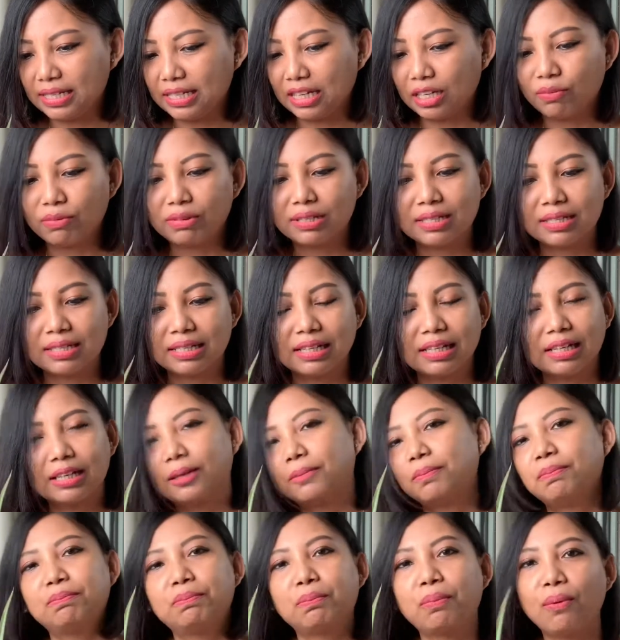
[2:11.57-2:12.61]
It was a little
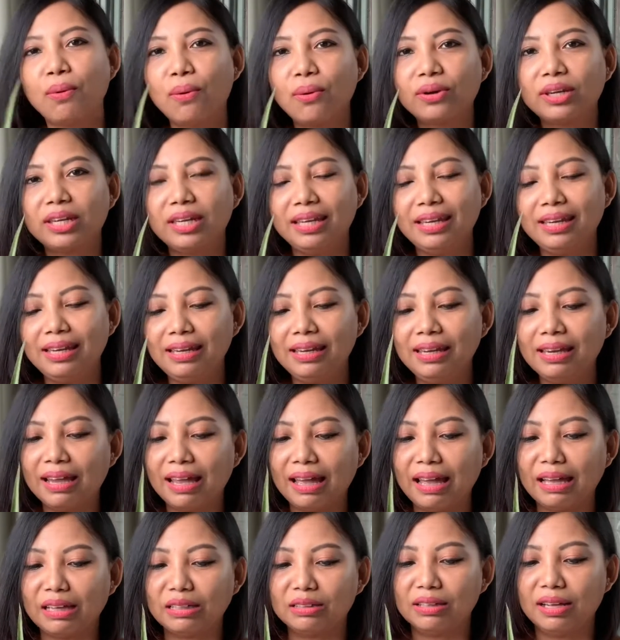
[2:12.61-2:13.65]
pokey,
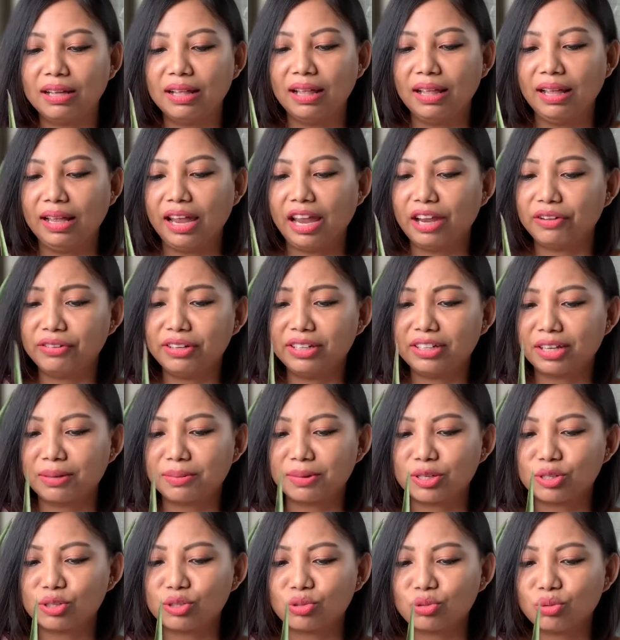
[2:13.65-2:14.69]
and every time I
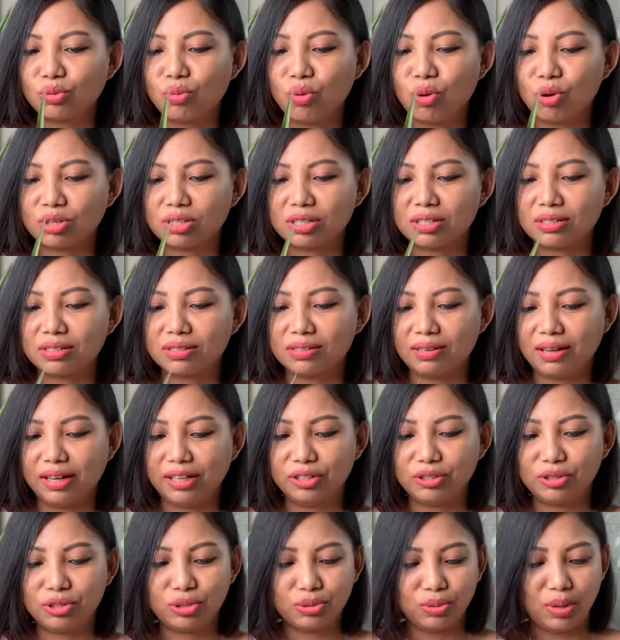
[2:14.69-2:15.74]
used to water, I
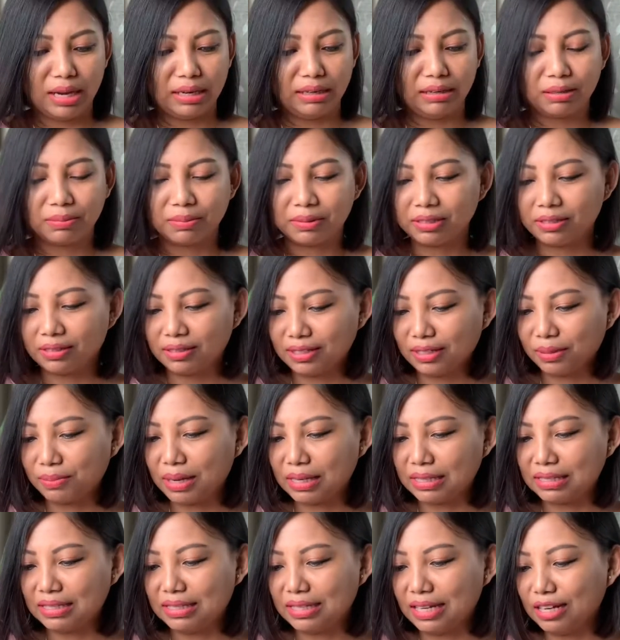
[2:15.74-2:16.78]
used to end up hurting
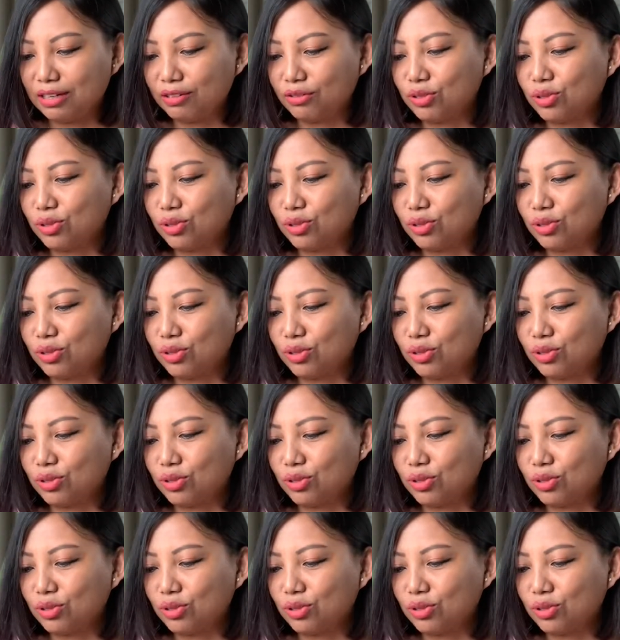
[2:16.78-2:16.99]
myself.